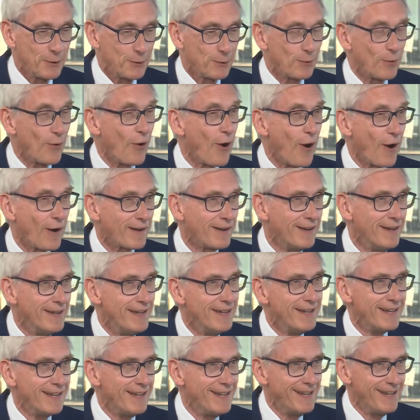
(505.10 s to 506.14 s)
they're wrong.
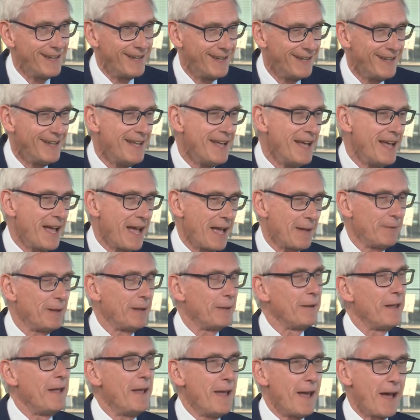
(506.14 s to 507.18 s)
I
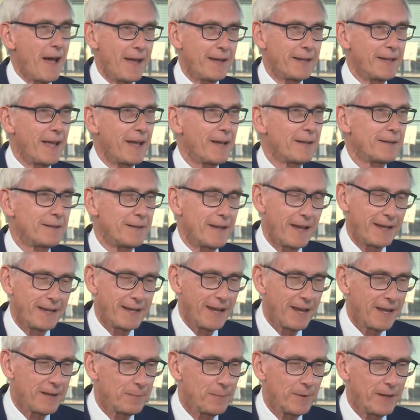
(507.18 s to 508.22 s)
mean, I
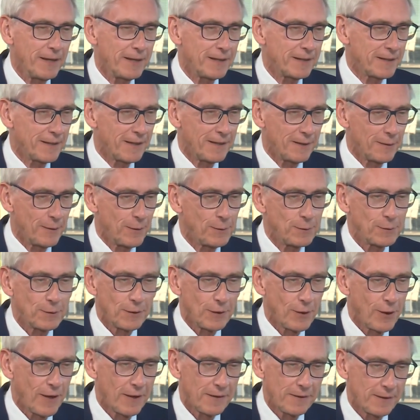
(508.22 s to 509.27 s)
can't make a whole
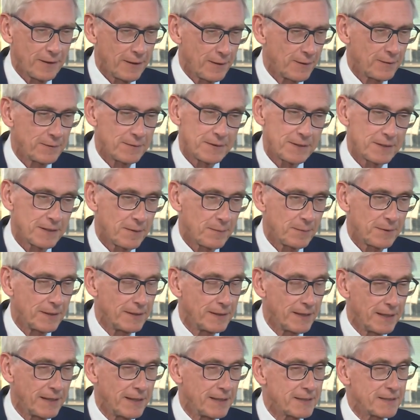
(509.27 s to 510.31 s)
cloth out of
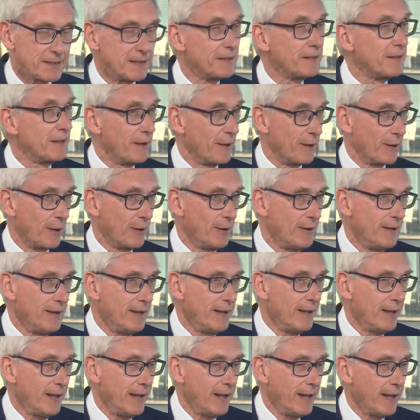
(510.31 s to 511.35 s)
something that isn't there.
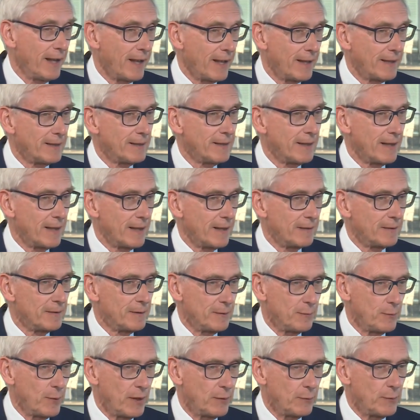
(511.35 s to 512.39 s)
And
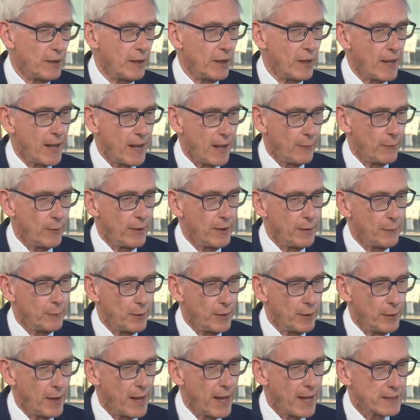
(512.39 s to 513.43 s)
when
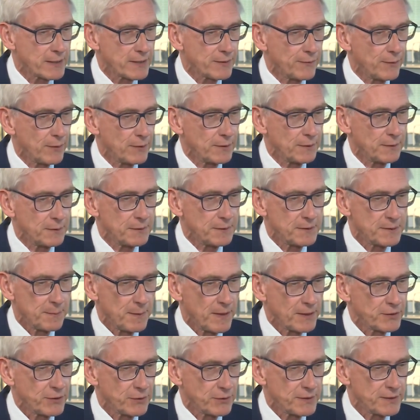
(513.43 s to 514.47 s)
we ask for a
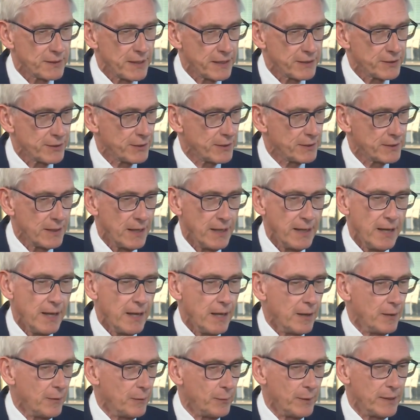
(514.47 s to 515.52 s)
special session,
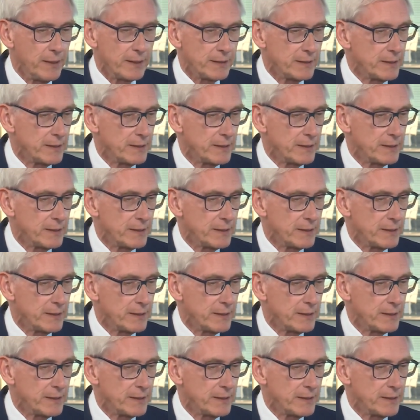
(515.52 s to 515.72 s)
we